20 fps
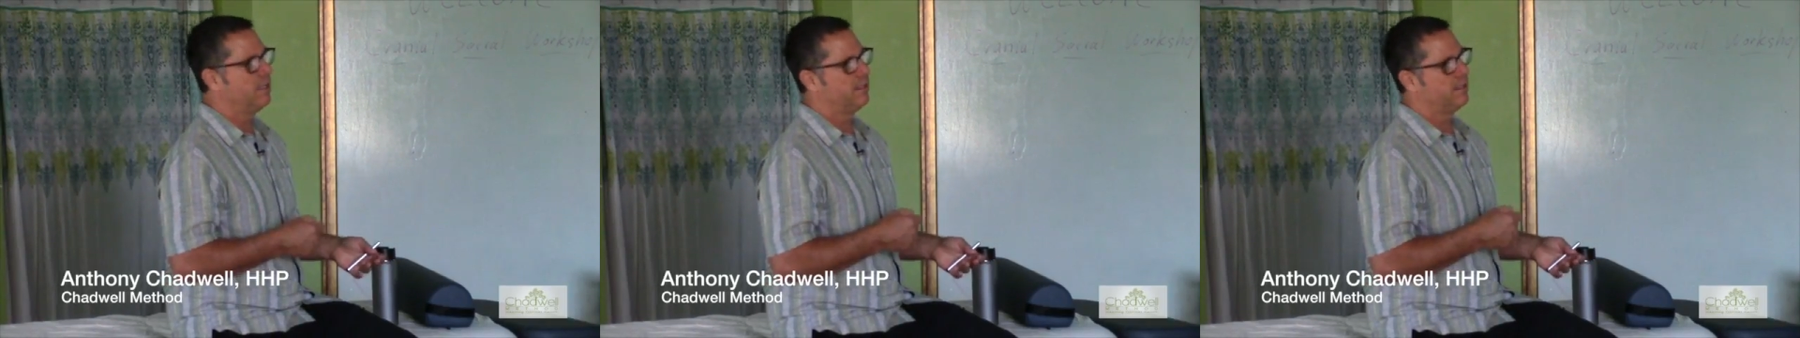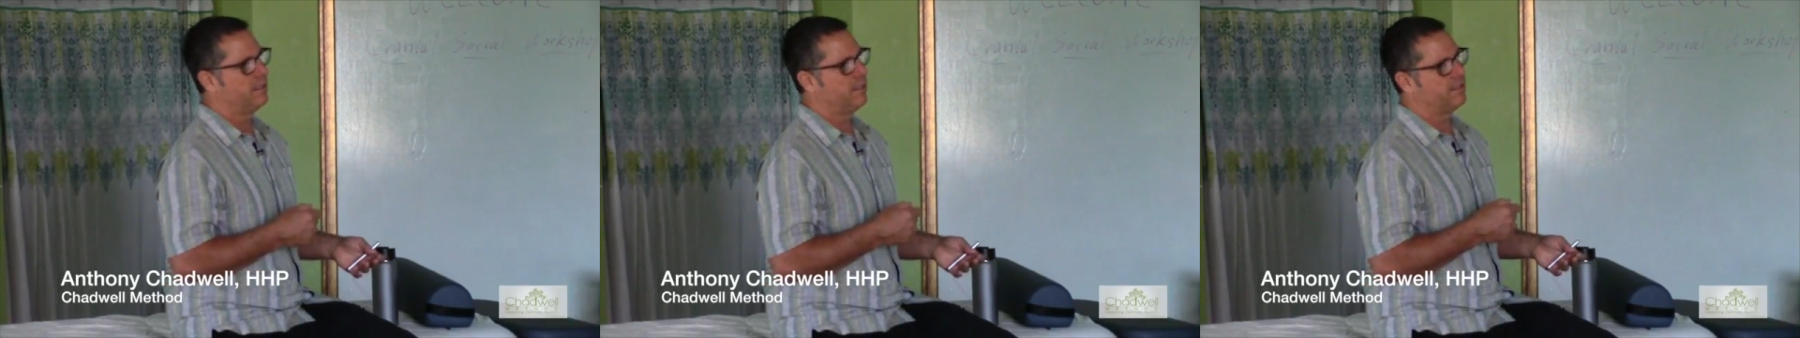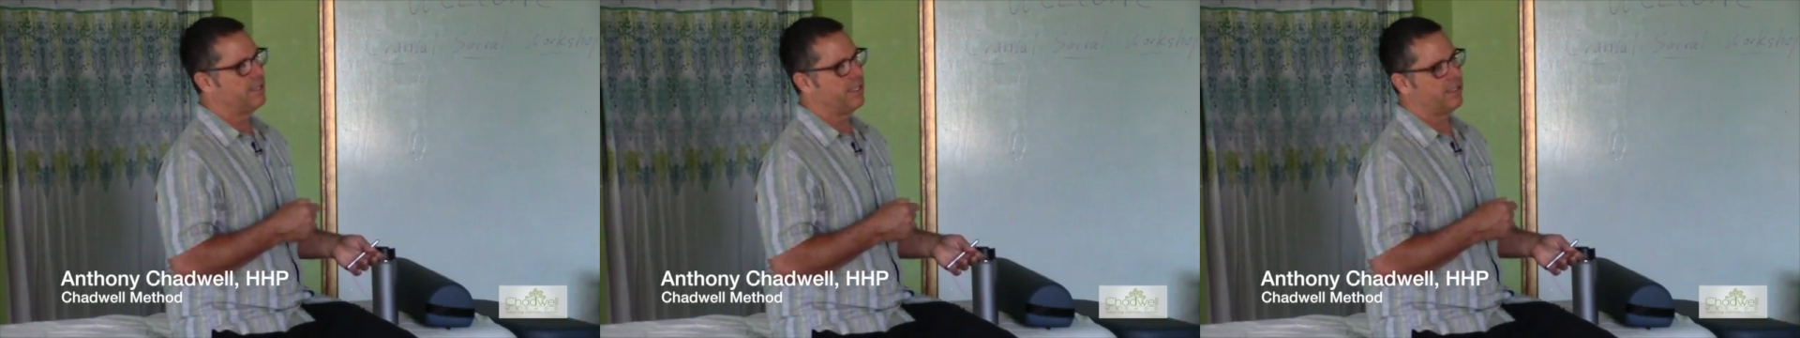
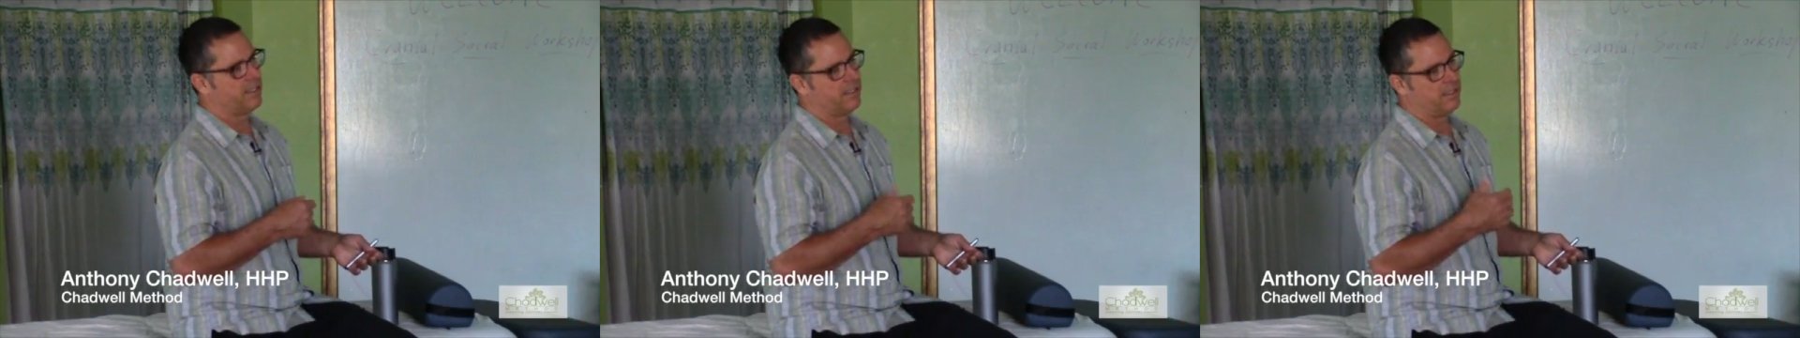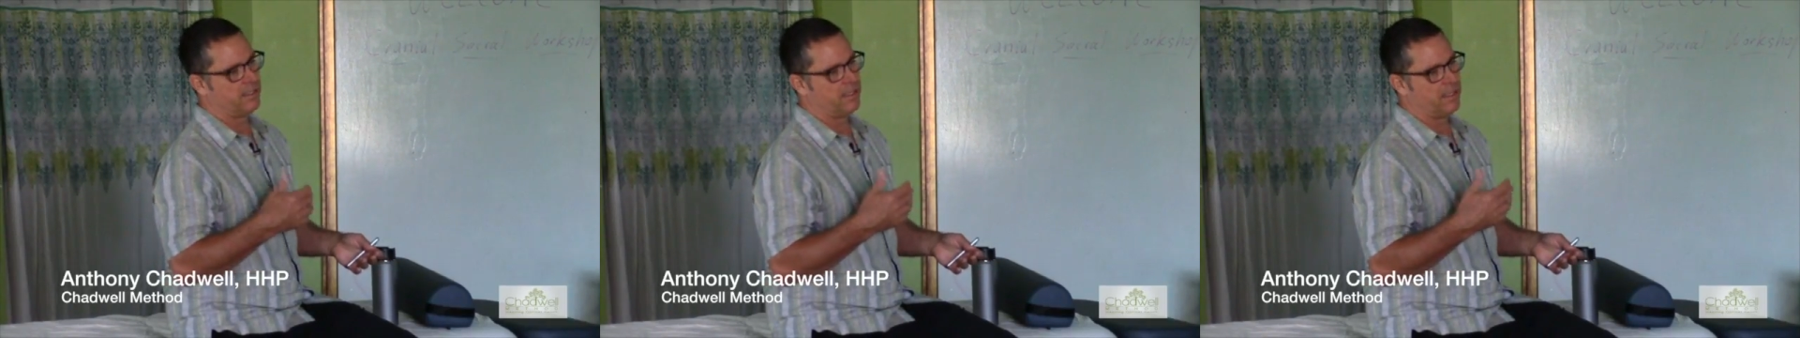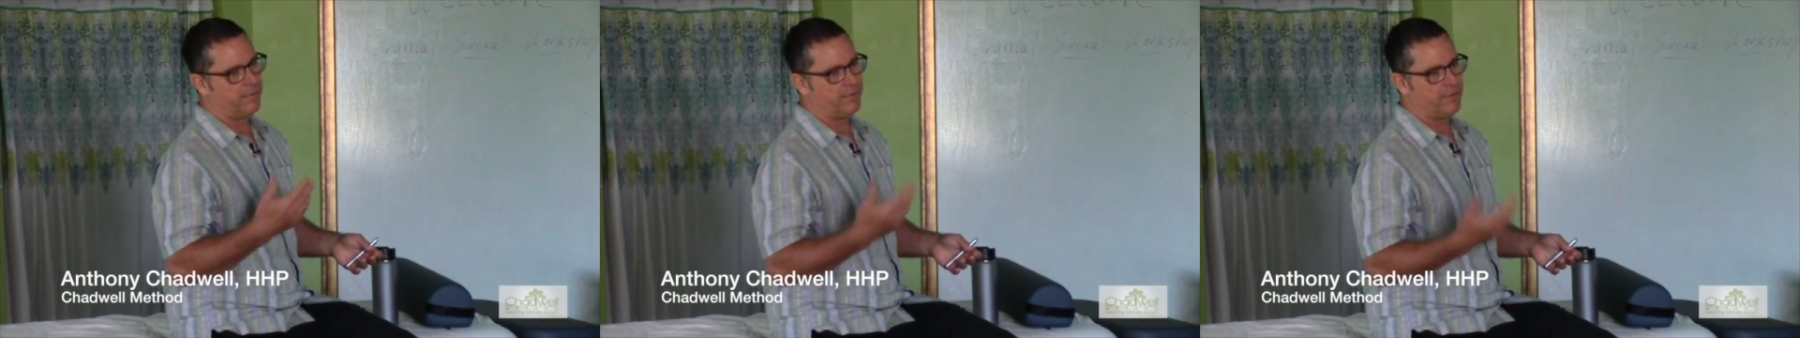They've
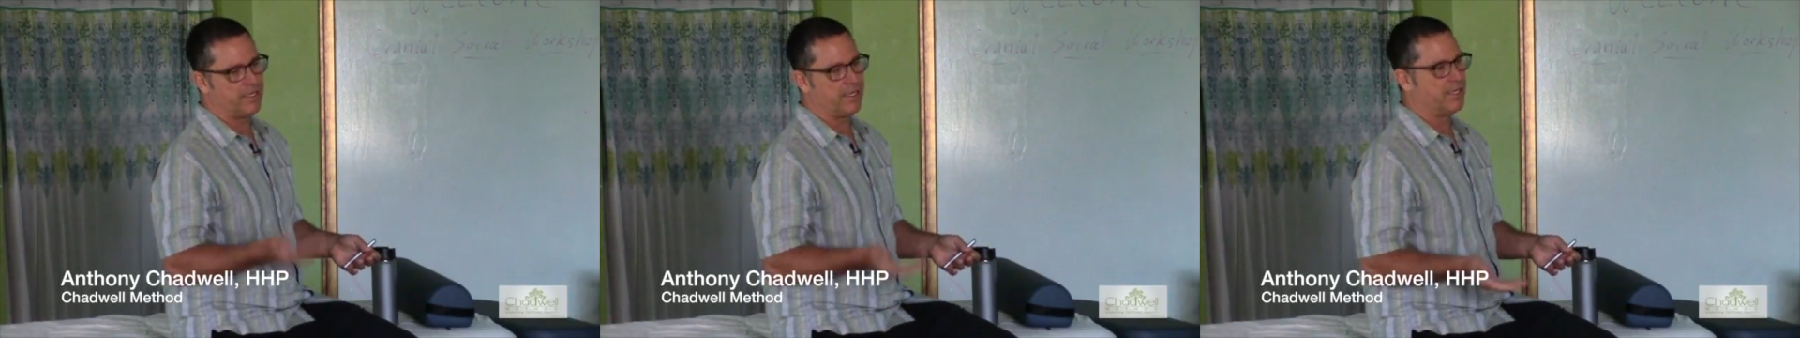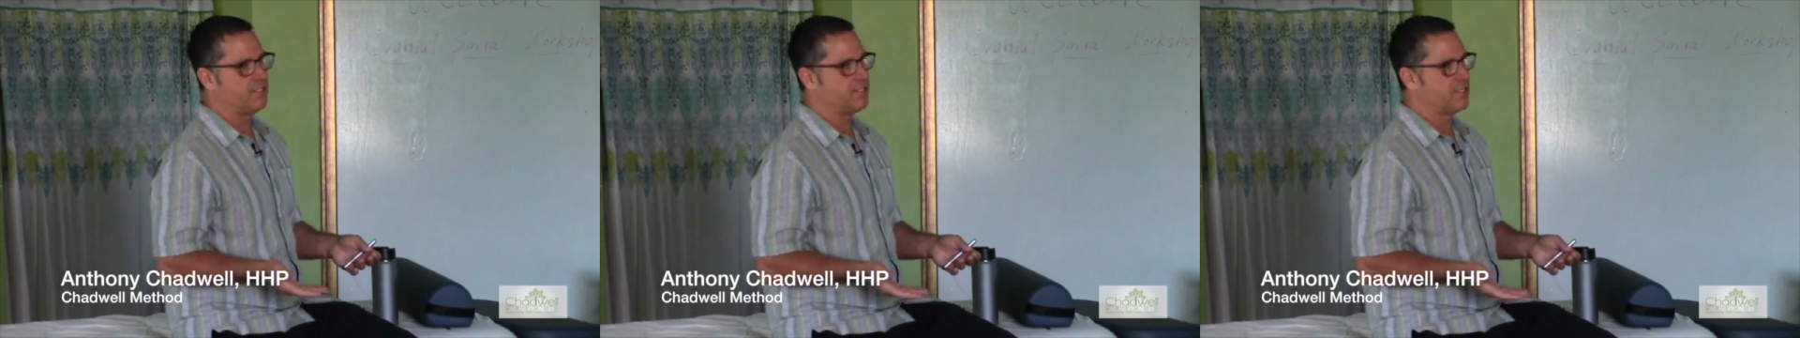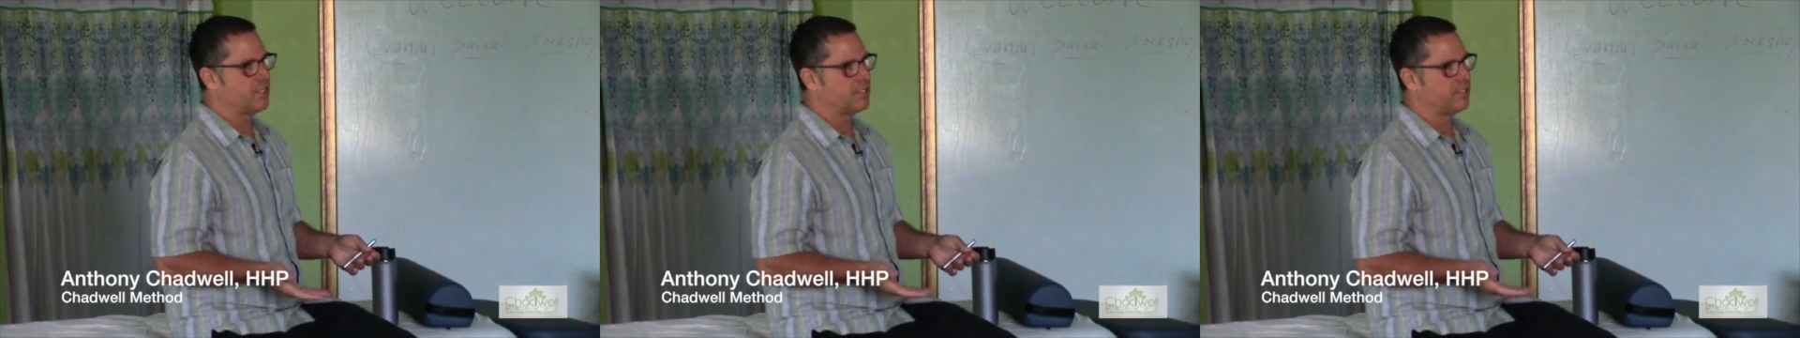taken every
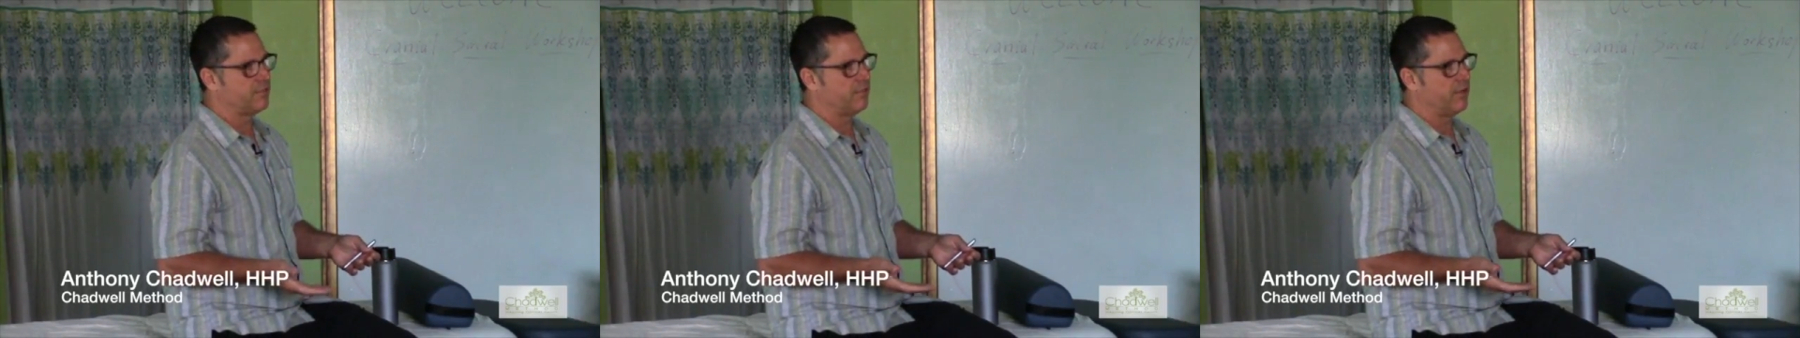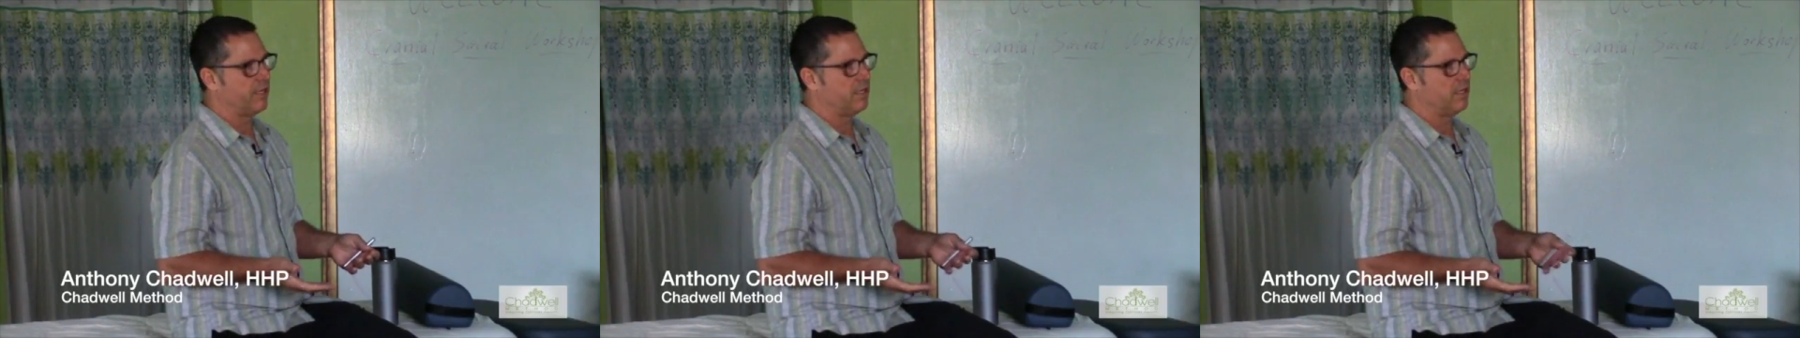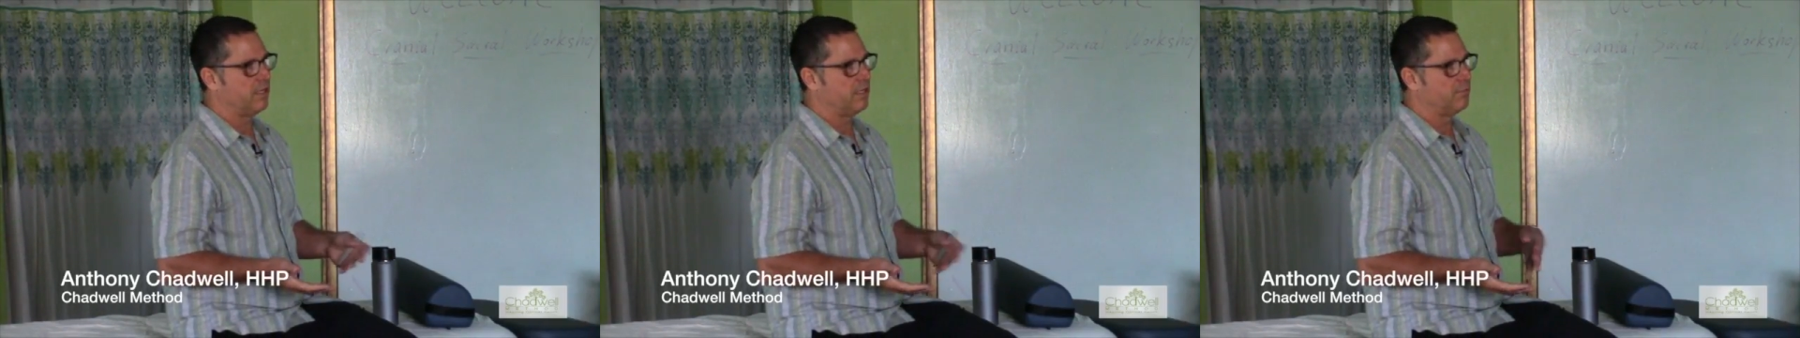digestive
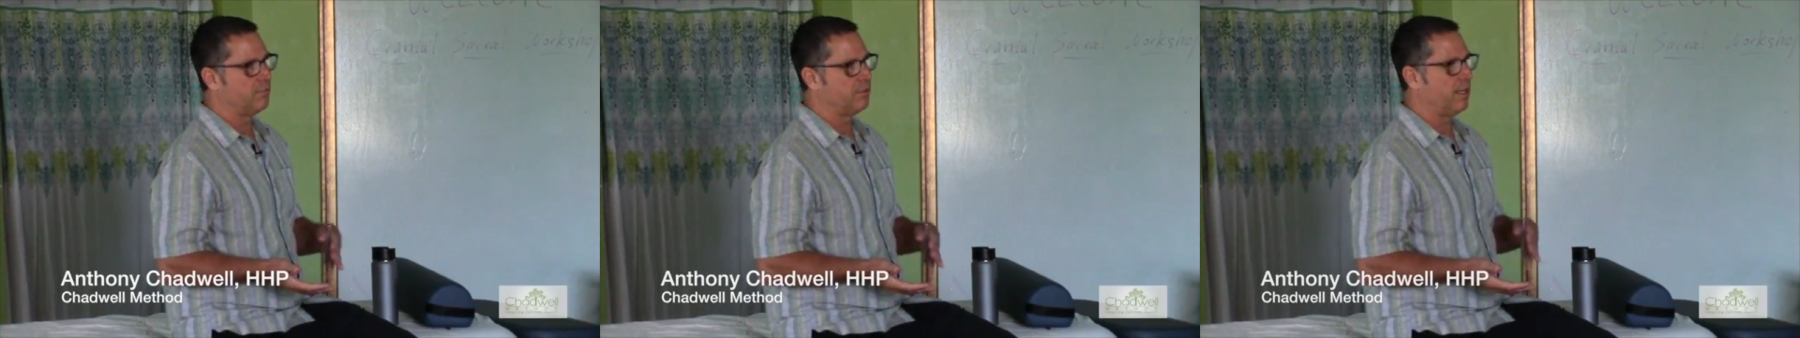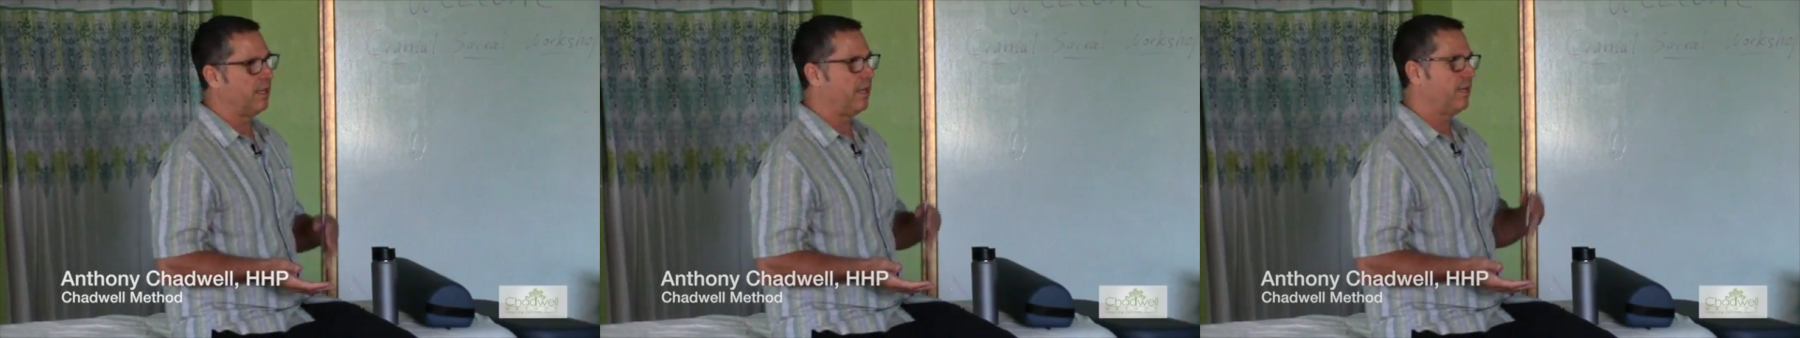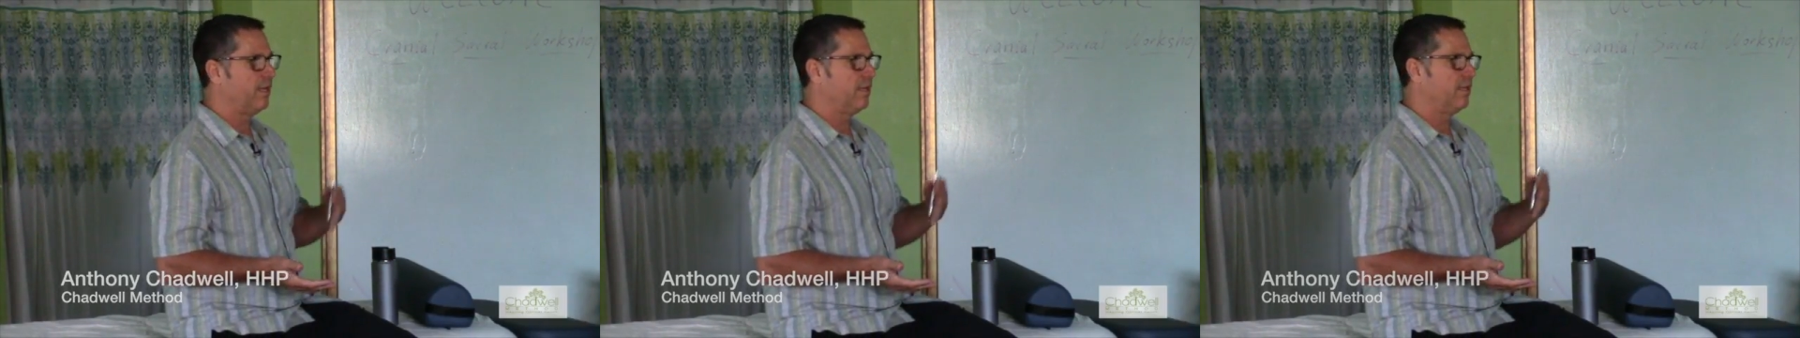aid on the
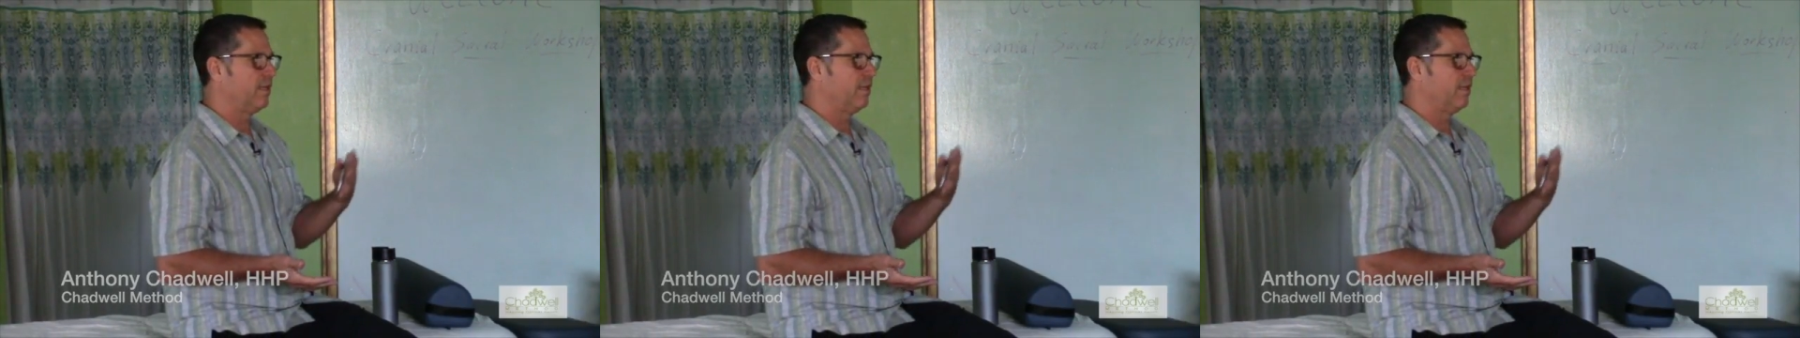planet,